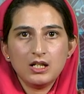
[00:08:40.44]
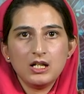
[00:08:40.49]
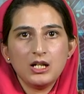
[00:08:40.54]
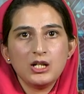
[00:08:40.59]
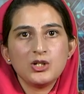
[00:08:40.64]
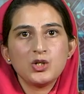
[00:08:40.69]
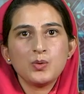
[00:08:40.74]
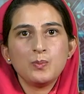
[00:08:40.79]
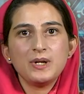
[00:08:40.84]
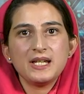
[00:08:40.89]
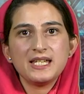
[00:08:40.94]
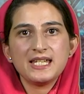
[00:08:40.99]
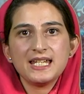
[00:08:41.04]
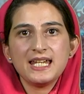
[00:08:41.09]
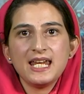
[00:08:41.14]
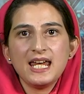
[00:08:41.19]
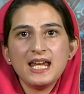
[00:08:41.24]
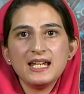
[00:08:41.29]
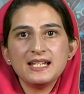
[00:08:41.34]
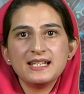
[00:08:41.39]
To
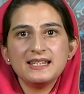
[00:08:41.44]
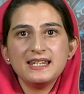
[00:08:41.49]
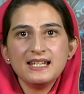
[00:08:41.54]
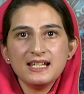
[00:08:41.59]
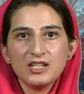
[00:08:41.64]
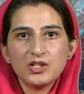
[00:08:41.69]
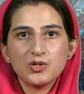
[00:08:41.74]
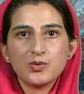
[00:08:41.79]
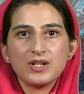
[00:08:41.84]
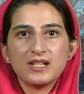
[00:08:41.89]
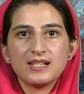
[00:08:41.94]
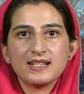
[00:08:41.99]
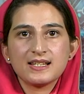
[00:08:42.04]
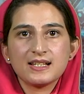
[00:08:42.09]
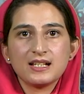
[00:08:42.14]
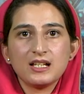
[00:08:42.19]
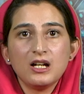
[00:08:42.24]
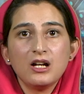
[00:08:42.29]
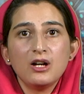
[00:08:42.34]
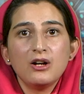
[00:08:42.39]
mitigate this risk,
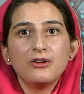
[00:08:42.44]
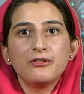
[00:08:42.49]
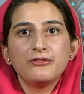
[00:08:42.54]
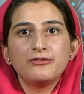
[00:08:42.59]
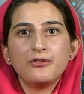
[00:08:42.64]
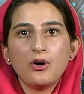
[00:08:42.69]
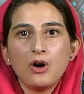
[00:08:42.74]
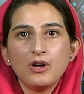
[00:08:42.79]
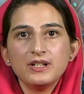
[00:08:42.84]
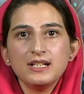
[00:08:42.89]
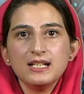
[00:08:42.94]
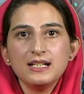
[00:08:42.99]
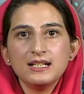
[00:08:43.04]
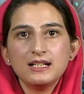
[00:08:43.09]
foreign